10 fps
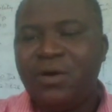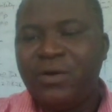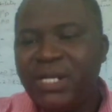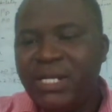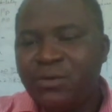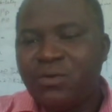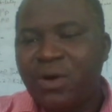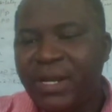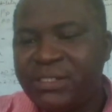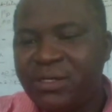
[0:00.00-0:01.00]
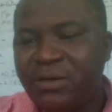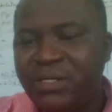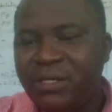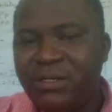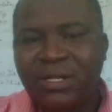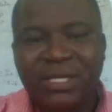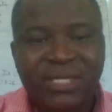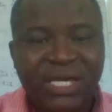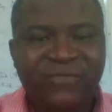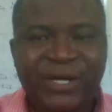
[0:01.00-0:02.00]
on the
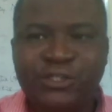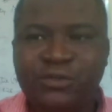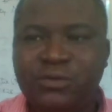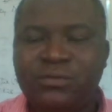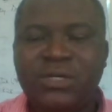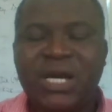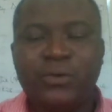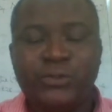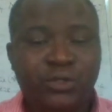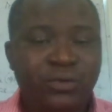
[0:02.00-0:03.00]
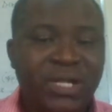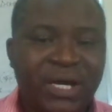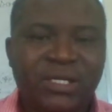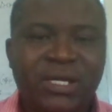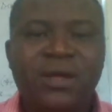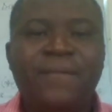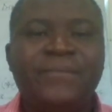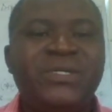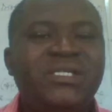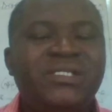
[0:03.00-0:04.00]
latest version, I will show you that
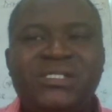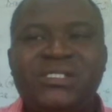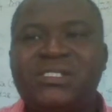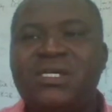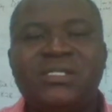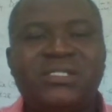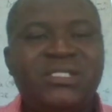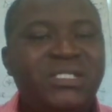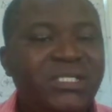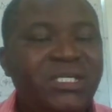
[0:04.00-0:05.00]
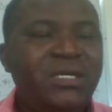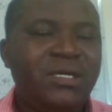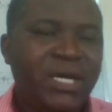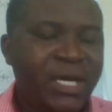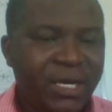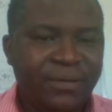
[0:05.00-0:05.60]
is CCA.